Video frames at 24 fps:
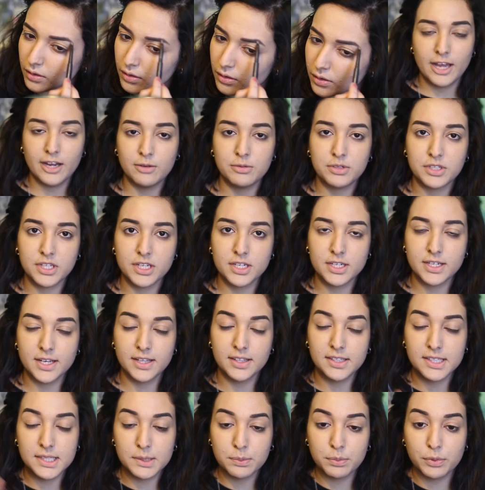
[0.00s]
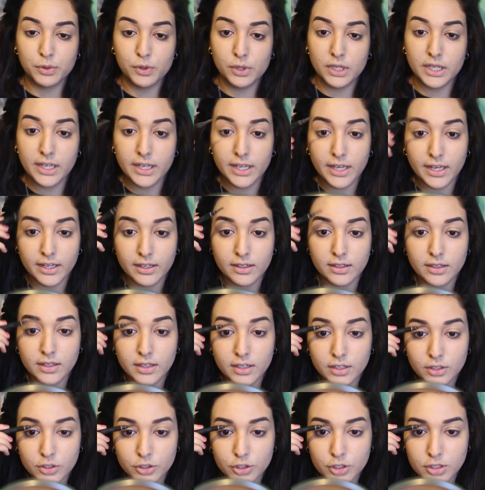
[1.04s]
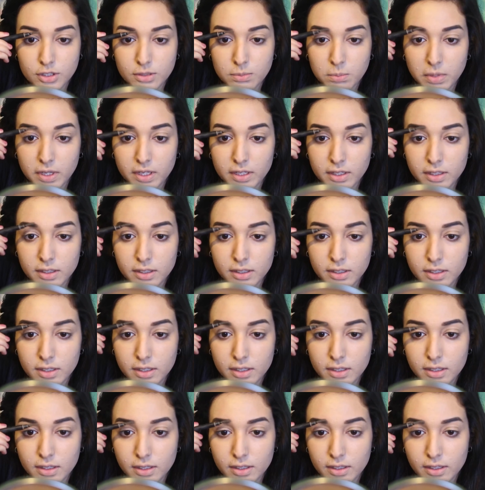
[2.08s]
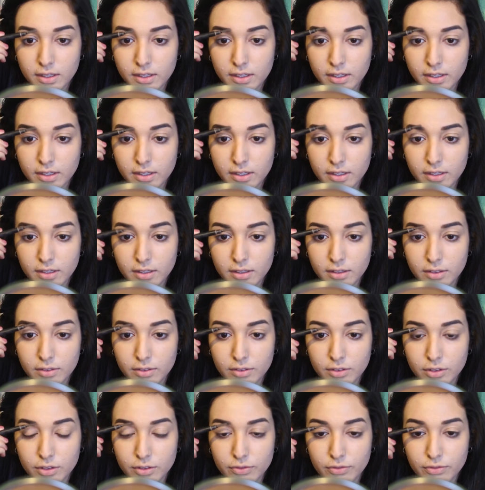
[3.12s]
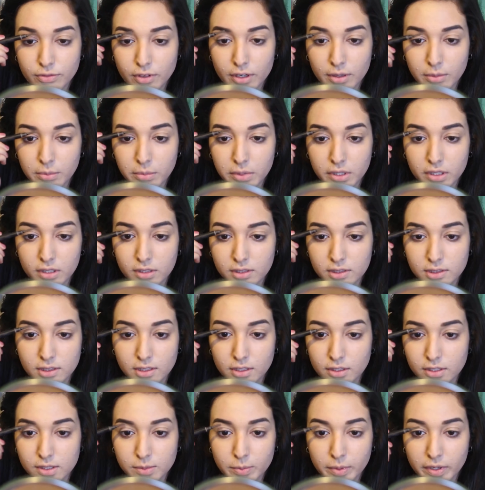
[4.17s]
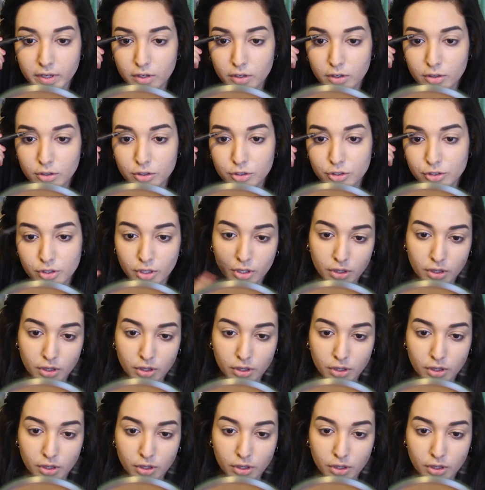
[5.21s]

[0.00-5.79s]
And I'm just going to take the spoolie again and just blend it in at the front because it looks a bit harsh.